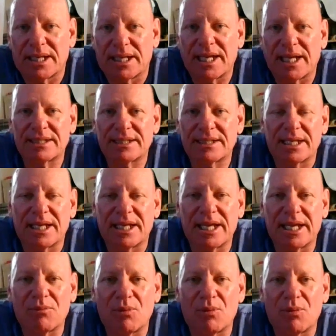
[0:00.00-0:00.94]

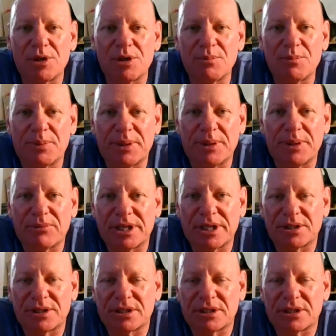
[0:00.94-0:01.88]
It wouldn't be
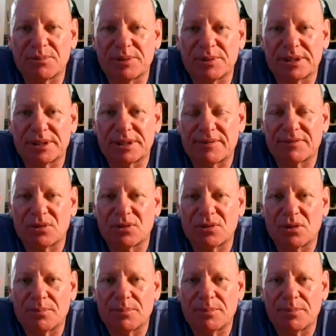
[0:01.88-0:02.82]
registered with
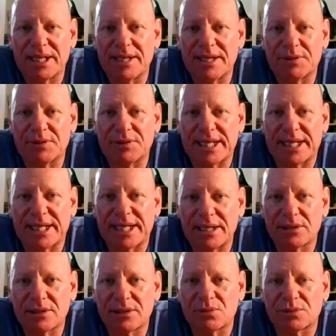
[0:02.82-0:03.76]
GovCorp if you
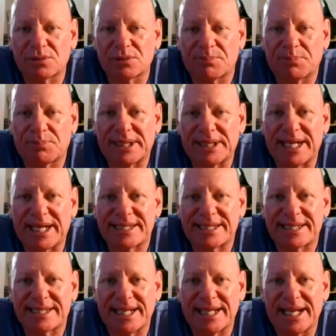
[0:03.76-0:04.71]
cancelled the
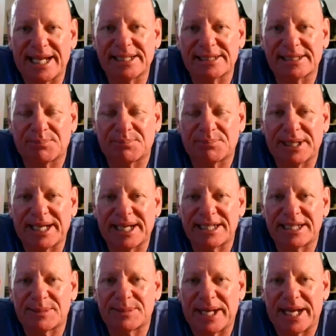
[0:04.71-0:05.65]
plates and handed the
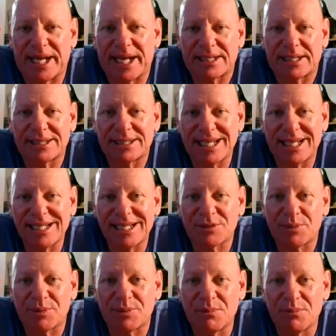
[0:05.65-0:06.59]
plates back. Then
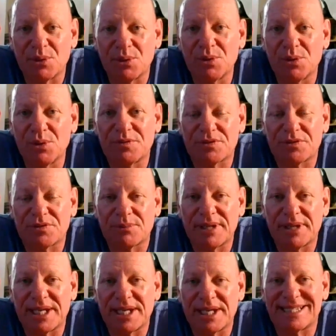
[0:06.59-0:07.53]
it's removed from
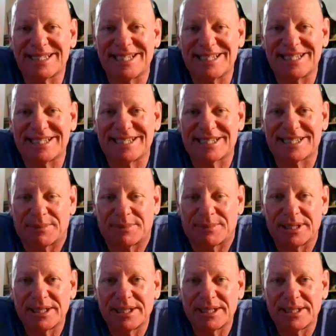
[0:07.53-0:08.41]
their system.